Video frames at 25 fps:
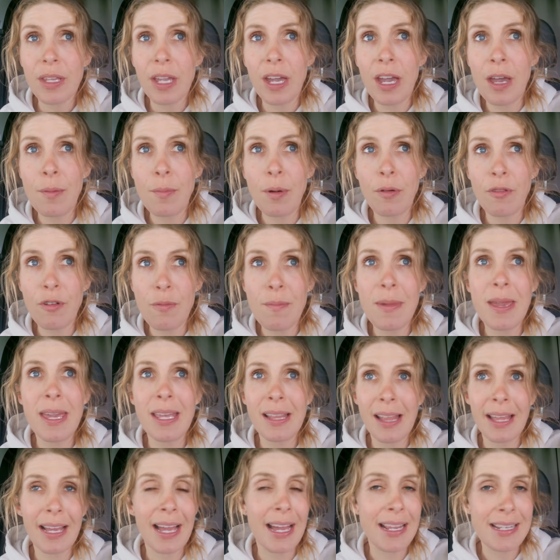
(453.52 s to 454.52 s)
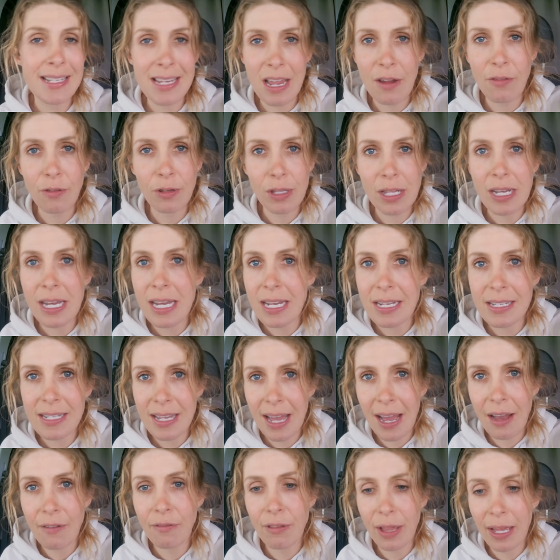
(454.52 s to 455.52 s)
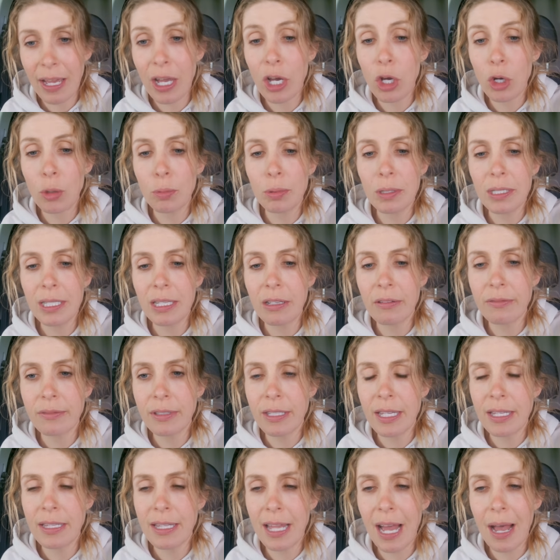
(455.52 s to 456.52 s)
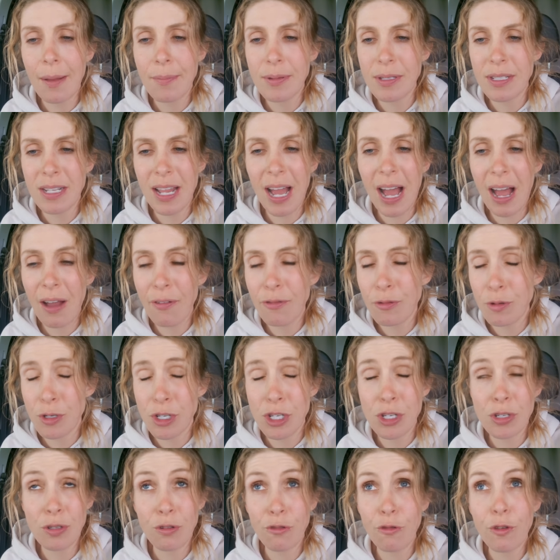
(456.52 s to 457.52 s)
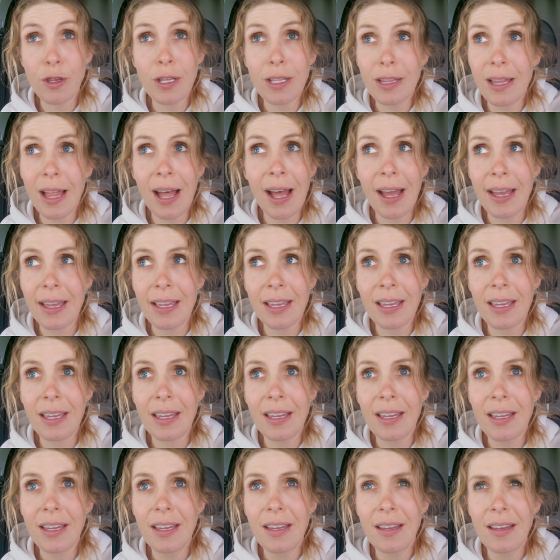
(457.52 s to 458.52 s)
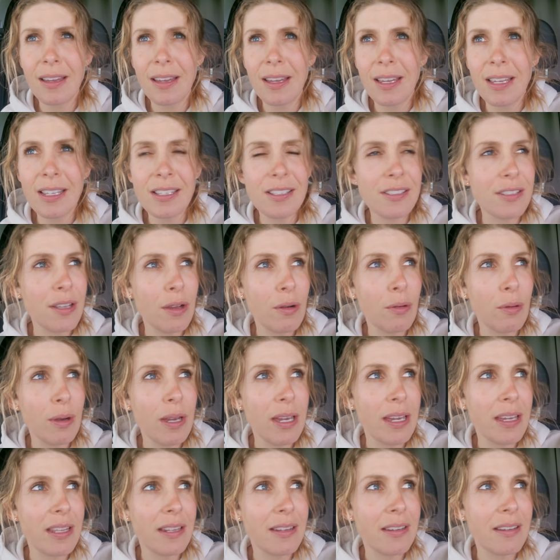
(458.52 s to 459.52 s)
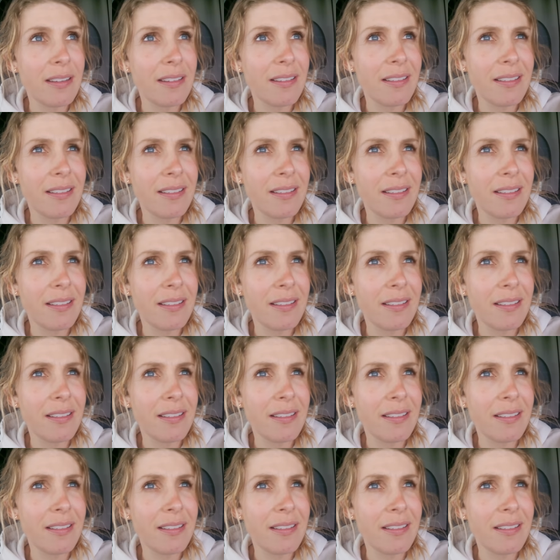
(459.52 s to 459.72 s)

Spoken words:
But for me, like I definitely needed to have like a couple of little naps, and afterwards you just feel like, it's so weird.